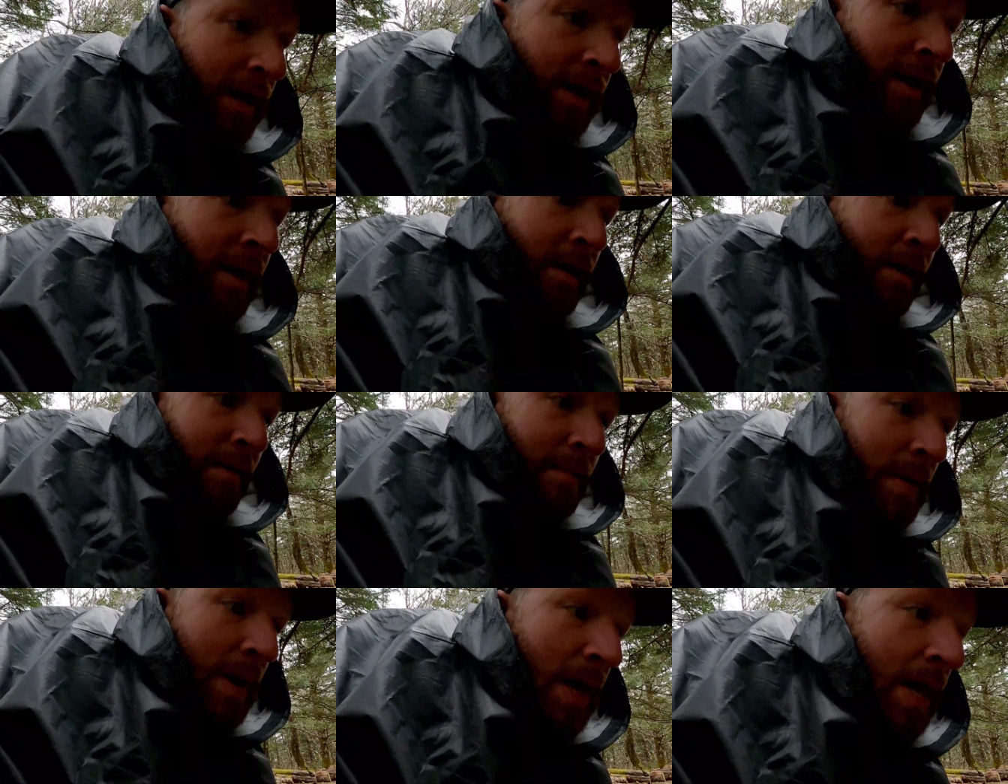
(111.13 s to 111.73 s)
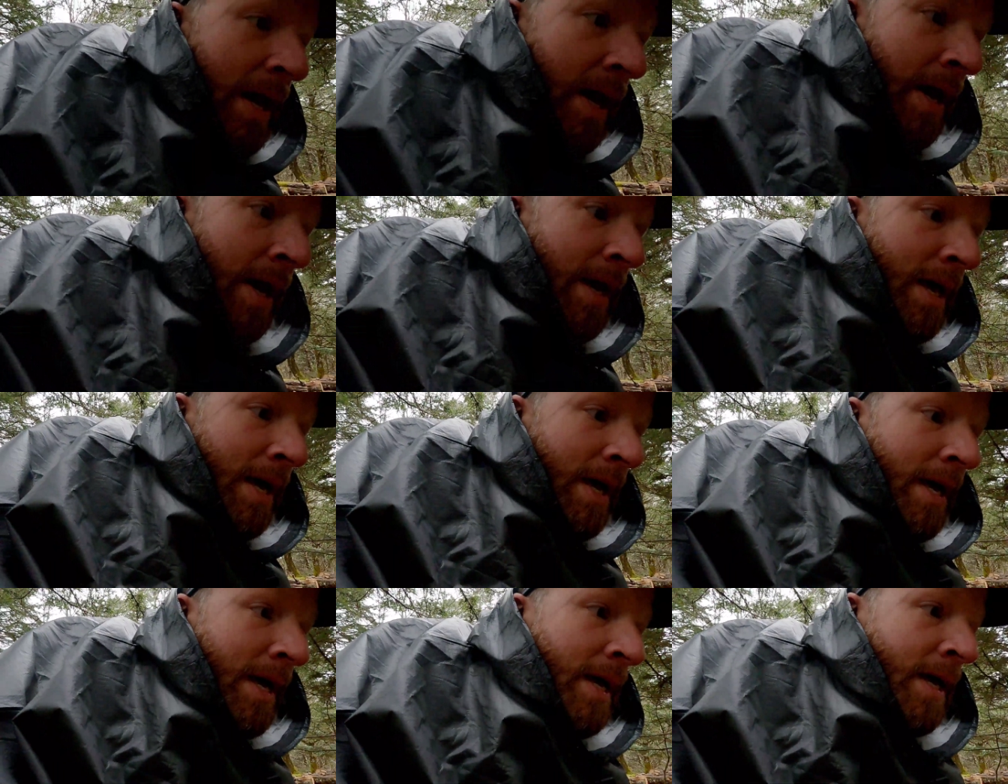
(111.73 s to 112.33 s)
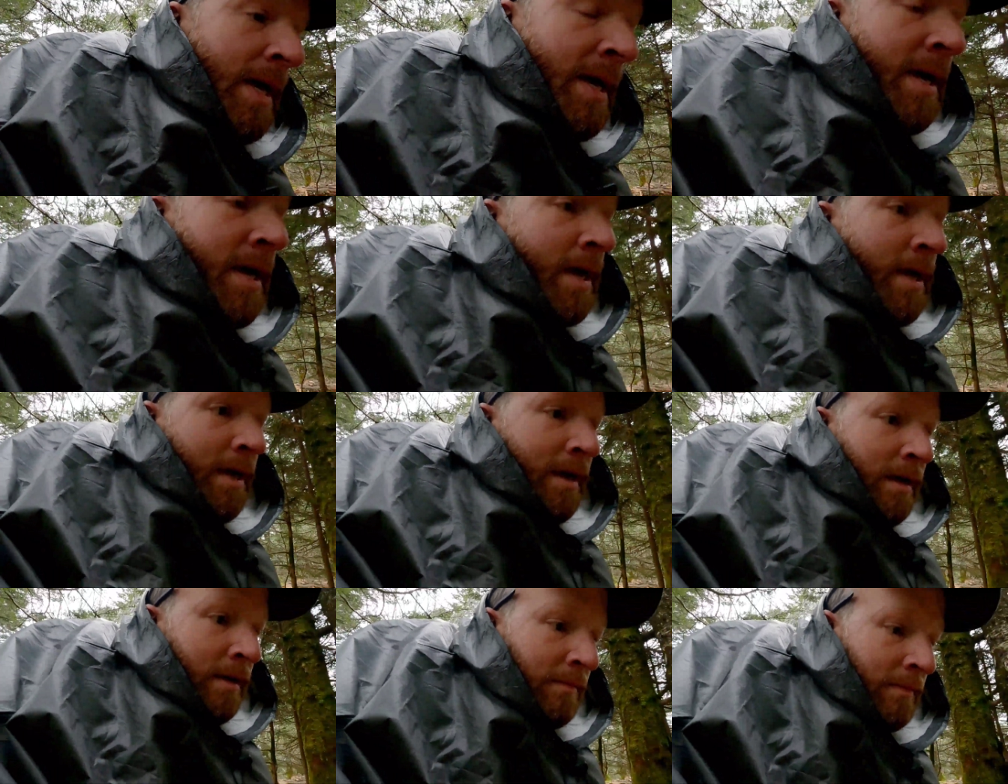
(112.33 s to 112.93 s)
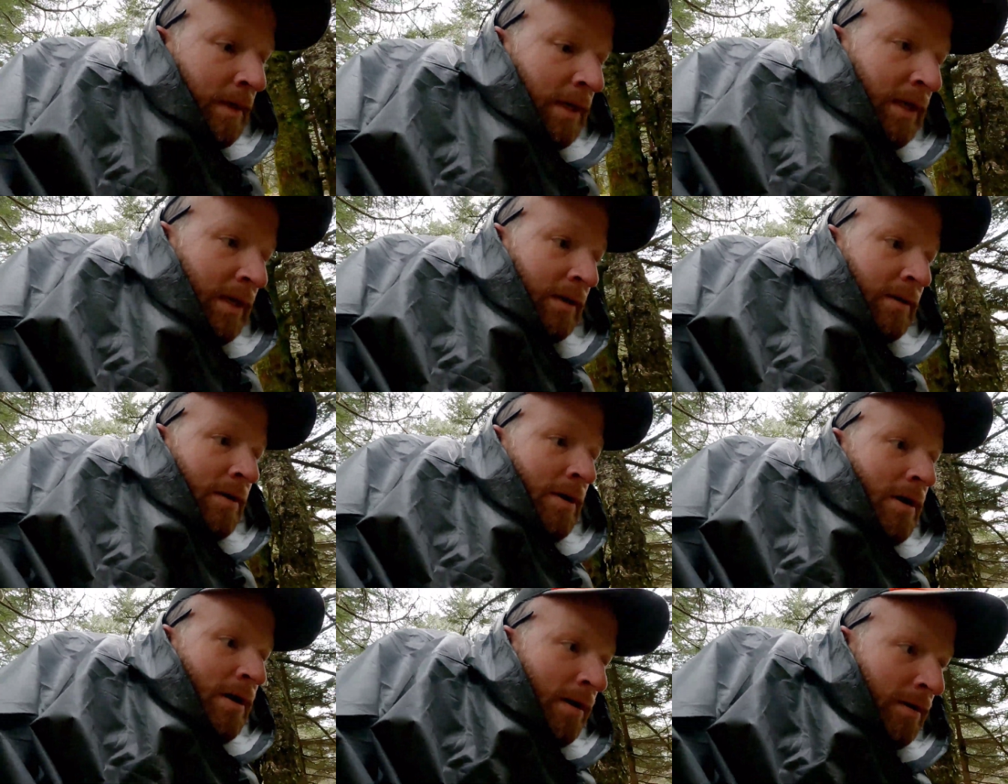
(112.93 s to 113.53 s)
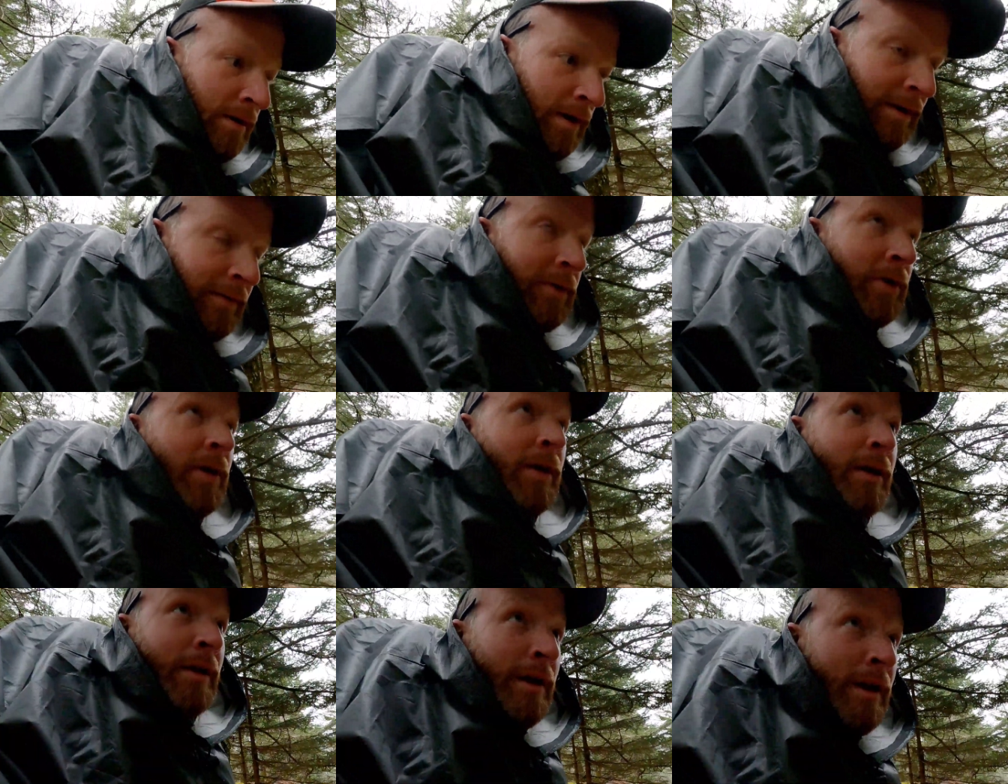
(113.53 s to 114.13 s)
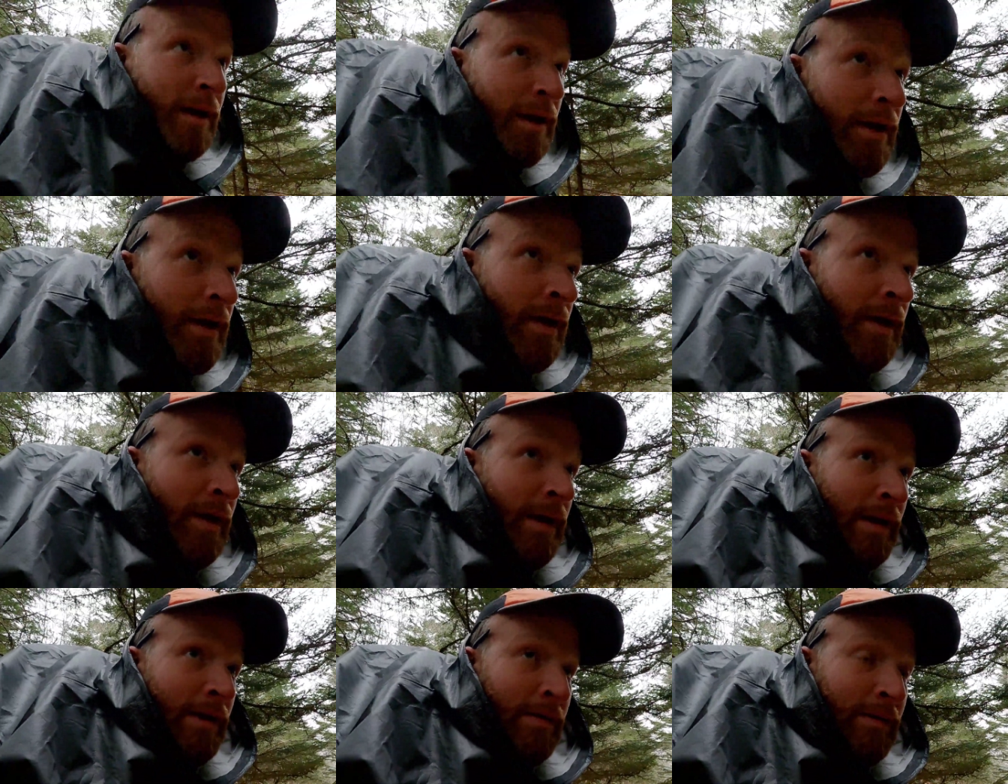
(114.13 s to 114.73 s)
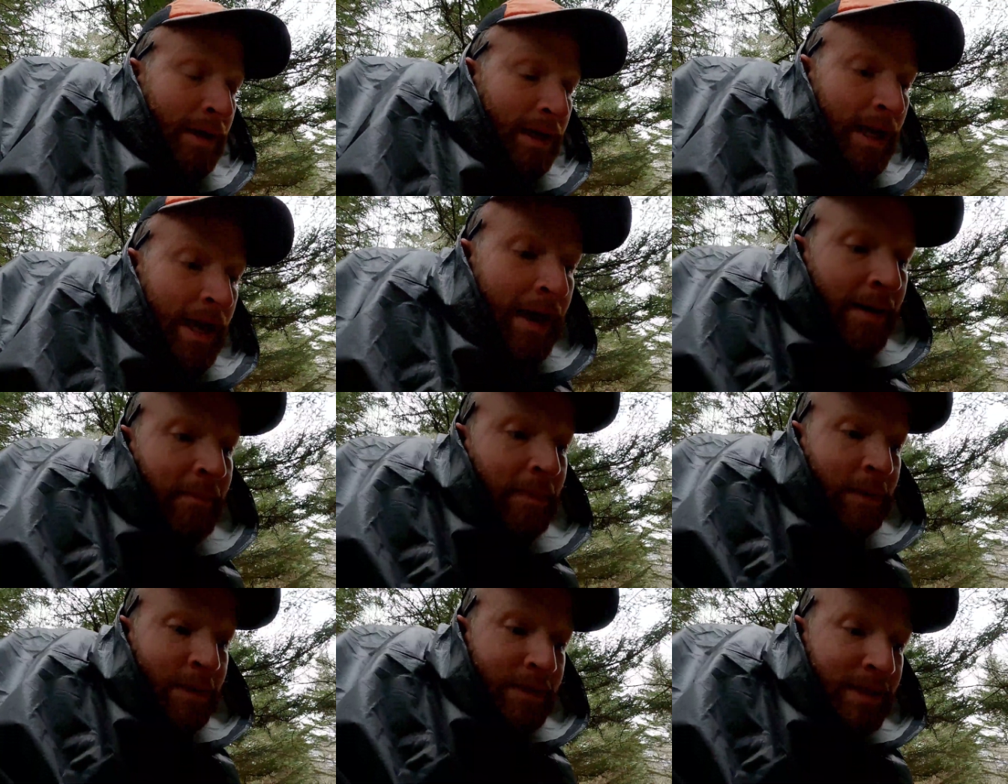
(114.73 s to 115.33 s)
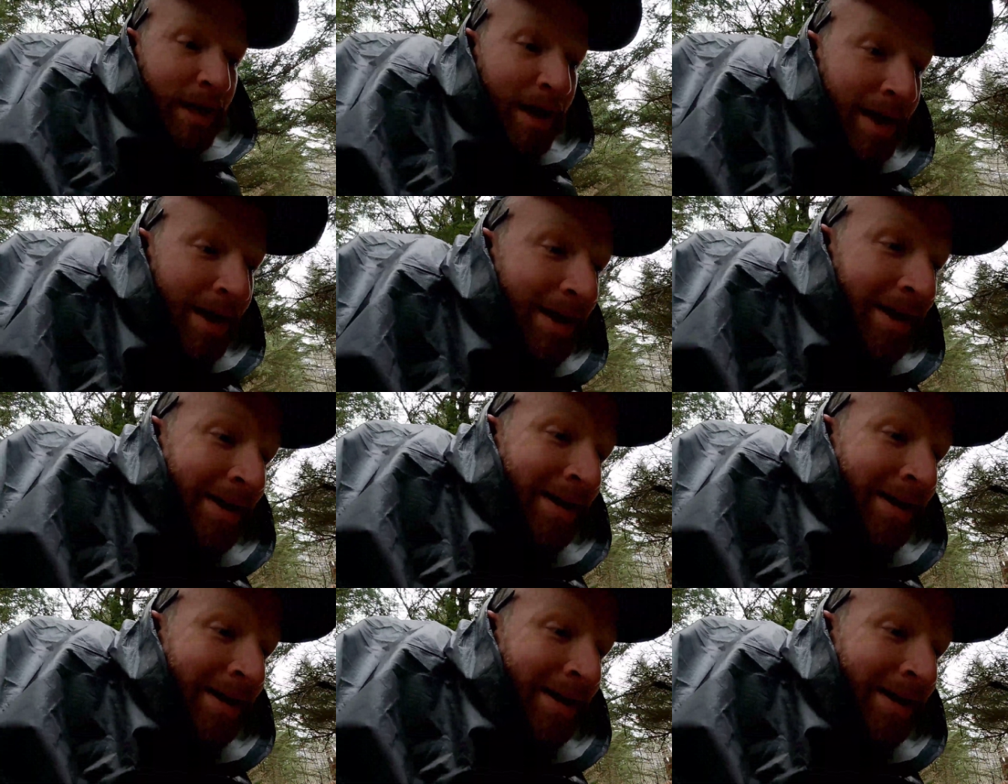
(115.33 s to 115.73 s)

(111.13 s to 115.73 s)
Um, but you know, whatever. Rain happens.